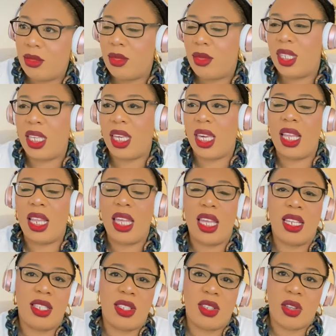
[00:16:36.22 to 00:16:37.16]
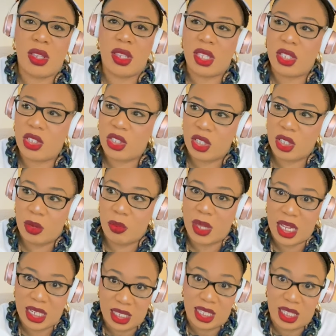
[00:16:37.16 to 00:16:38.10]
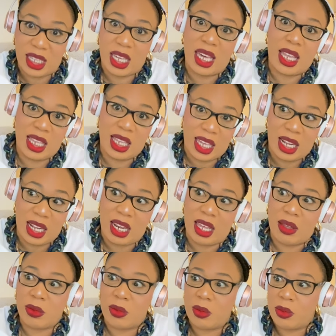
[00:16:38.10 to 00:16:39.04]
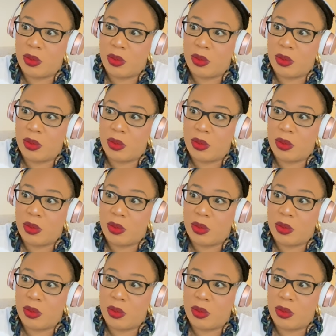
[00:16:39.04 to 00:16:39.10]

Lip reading: The alien is on the ship. That is the alien now.